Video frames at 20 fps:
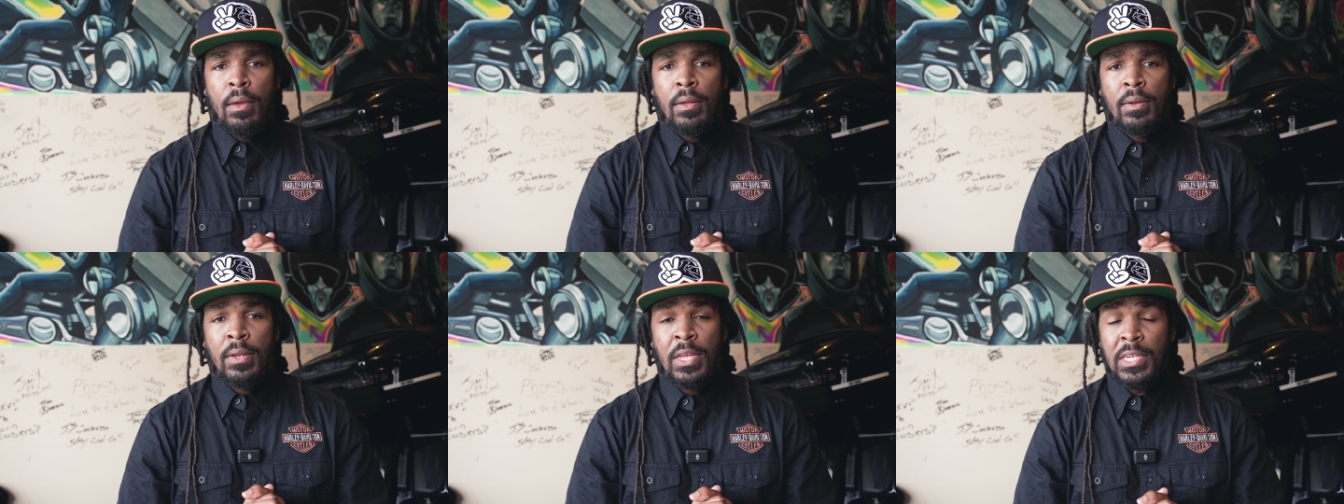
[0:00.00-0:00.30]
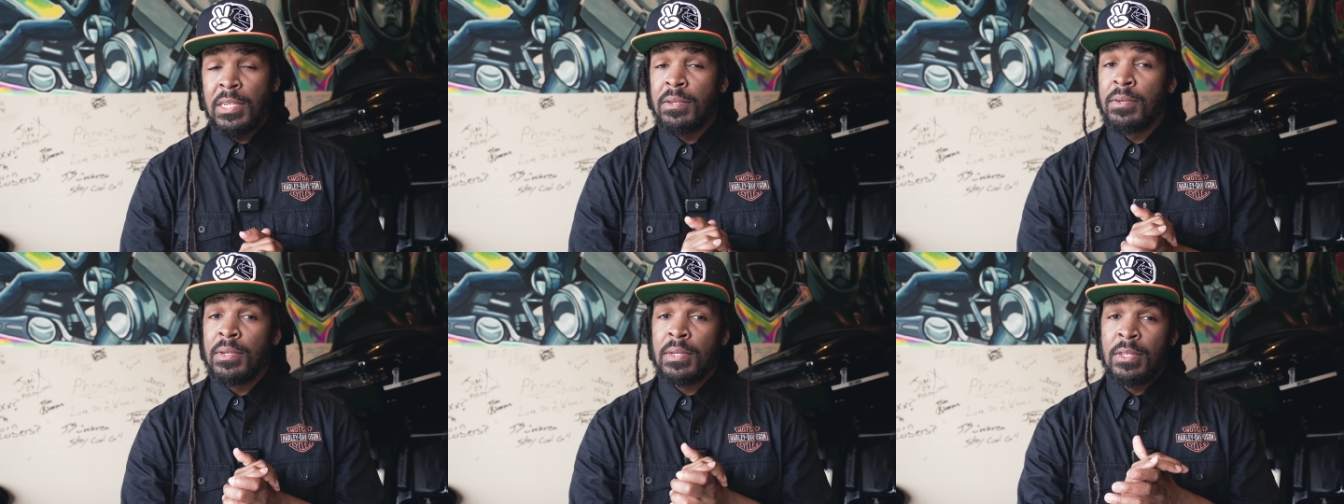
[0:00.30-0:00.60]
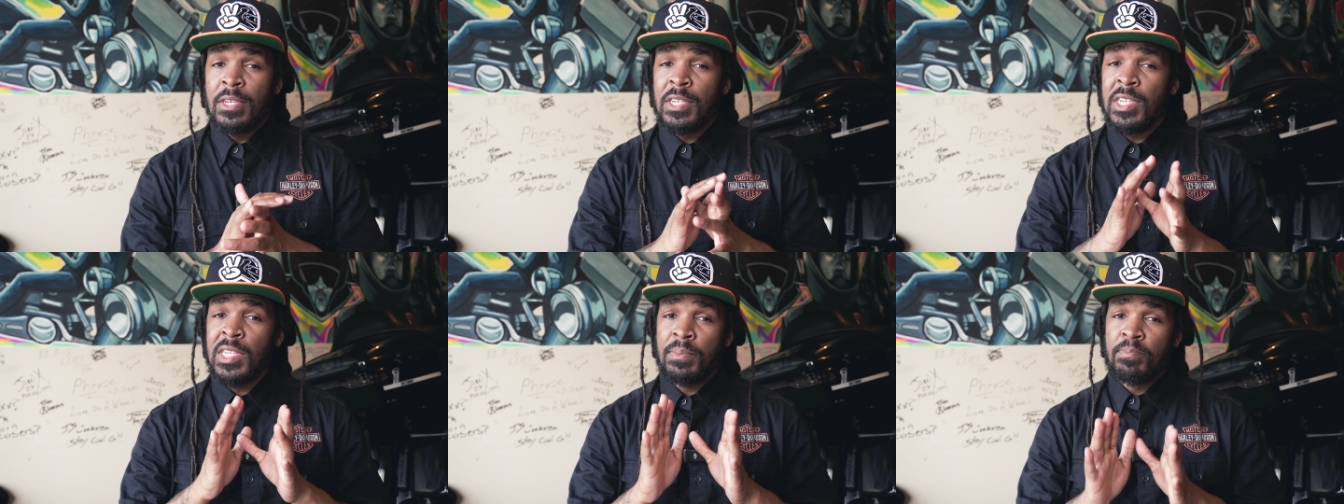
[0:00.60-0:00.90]
This is
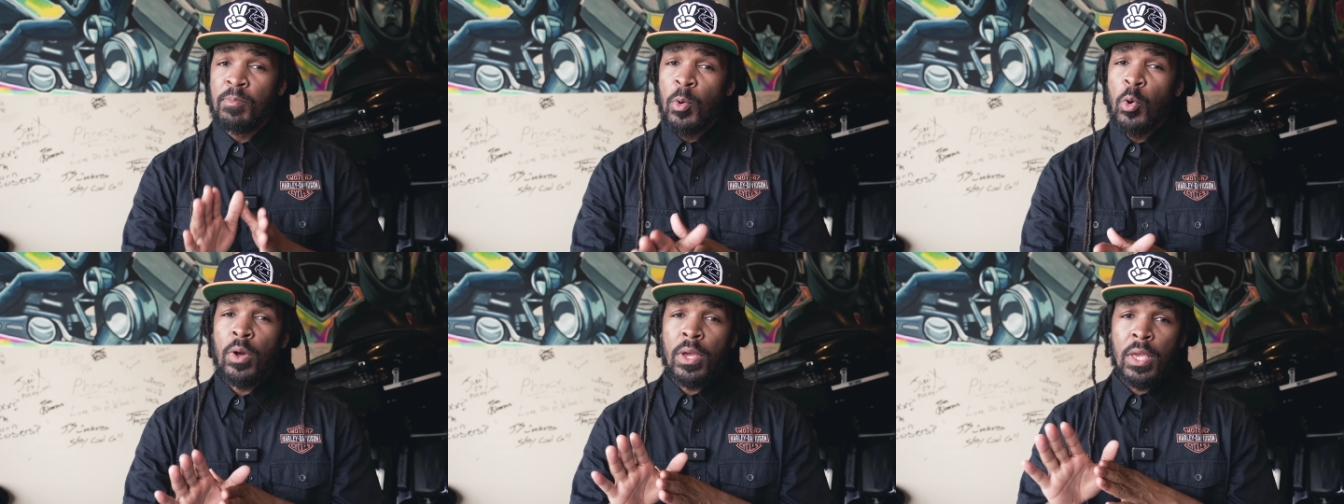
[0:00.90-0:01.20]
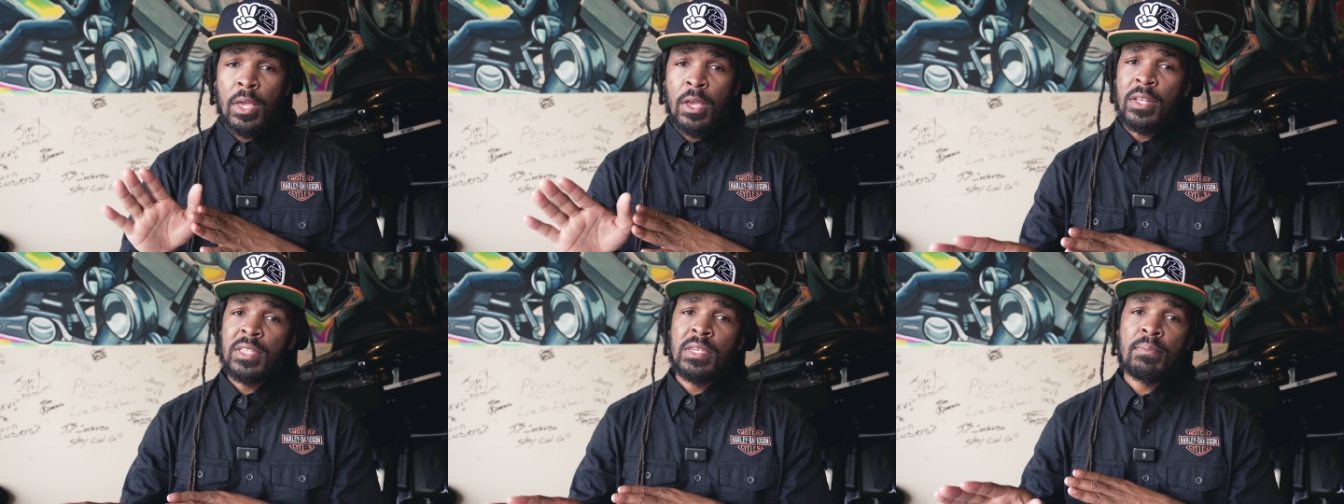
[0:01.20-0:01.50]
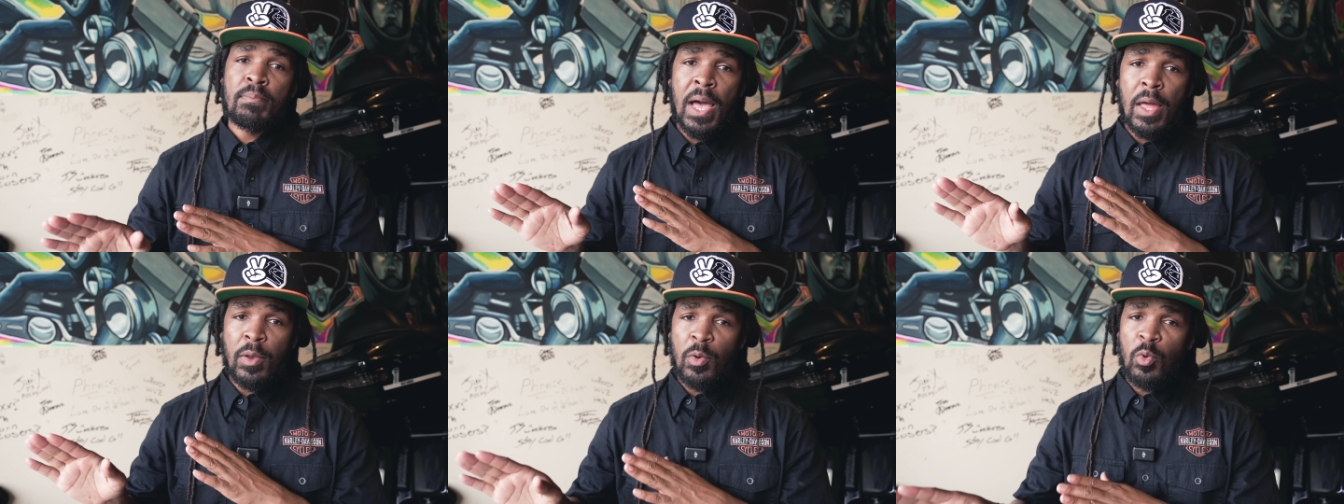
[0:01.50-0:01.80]
this is more geared to
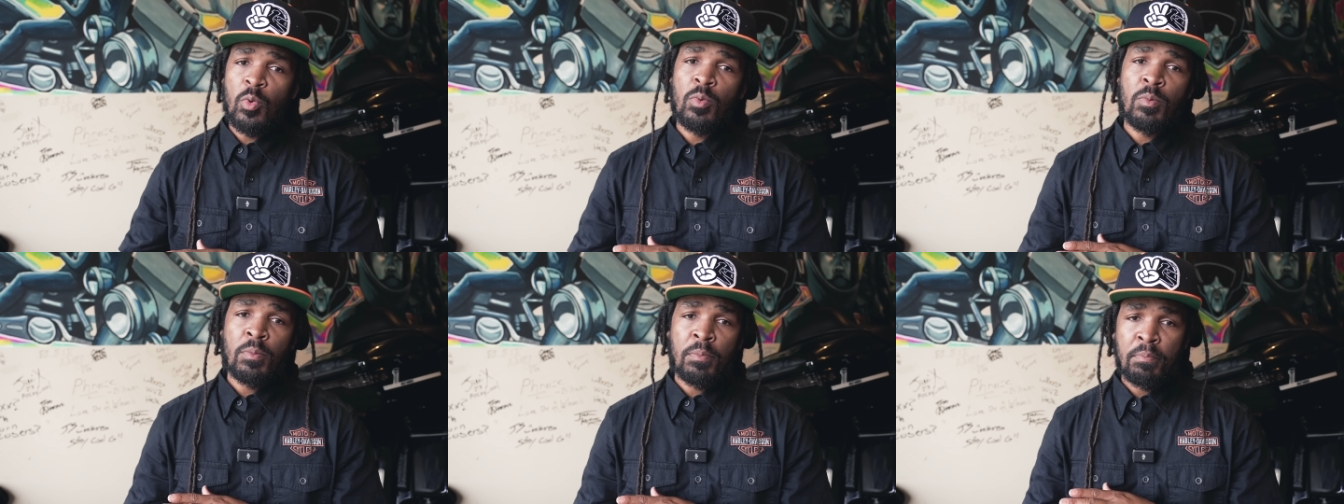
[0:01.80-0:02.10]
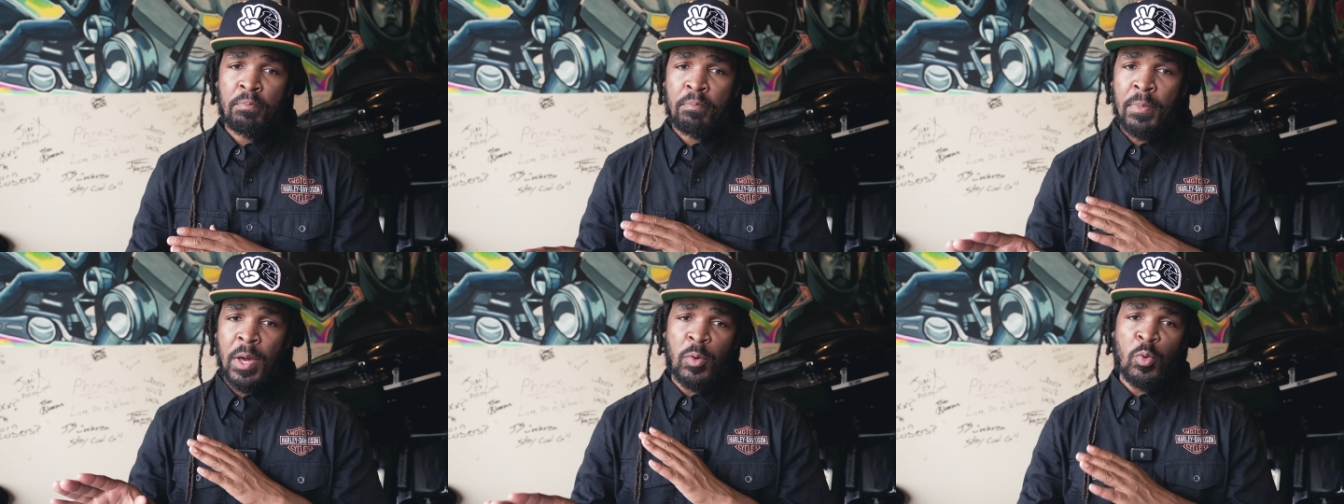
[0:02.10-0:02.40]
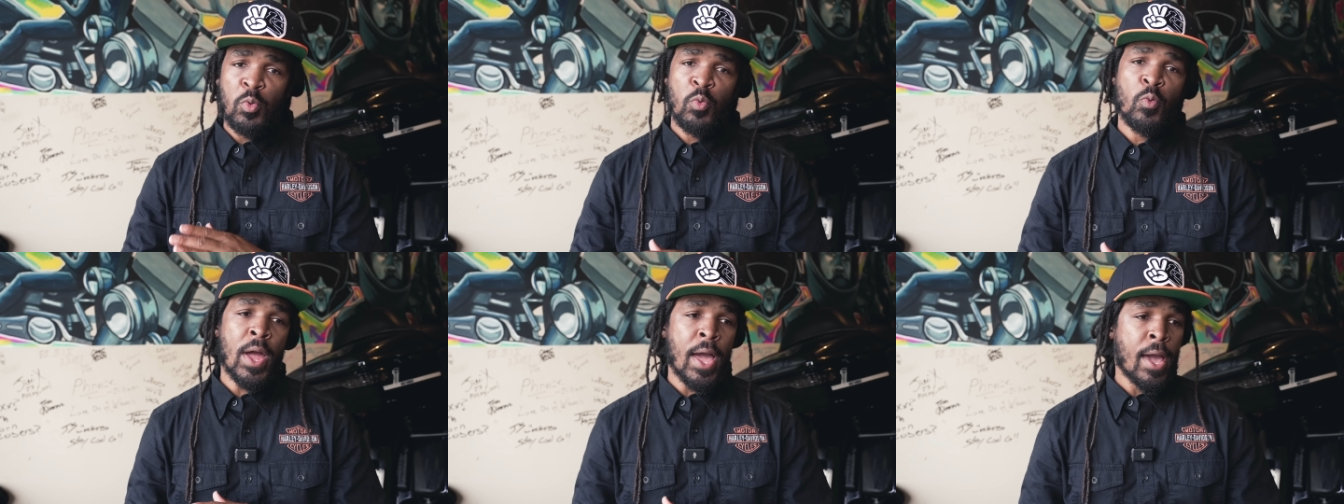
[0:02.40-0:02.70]
my new my
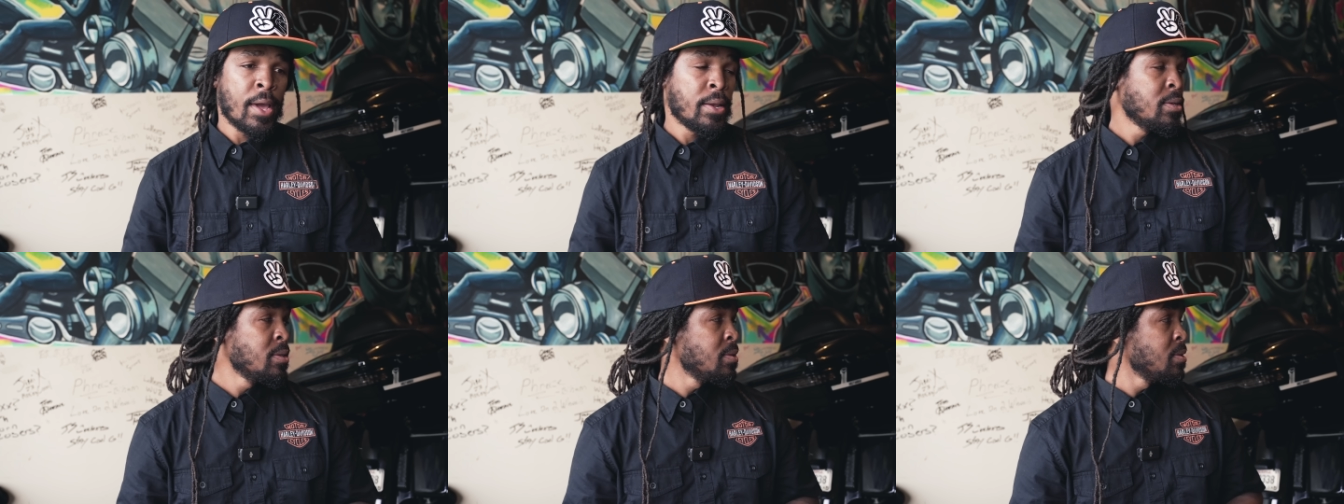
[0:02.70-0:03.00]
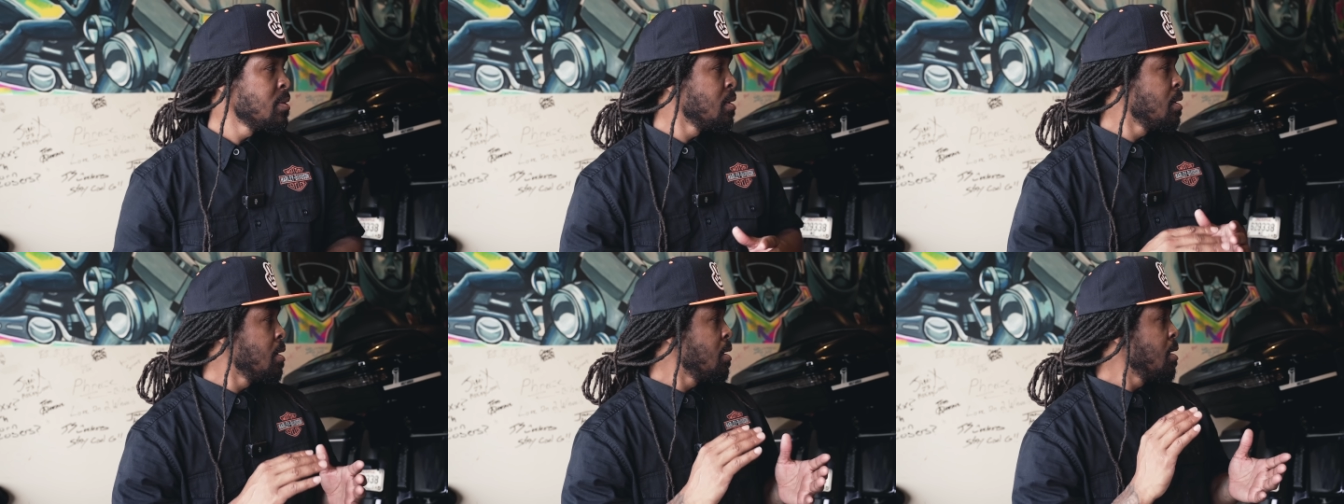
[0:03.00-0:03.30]
new riders.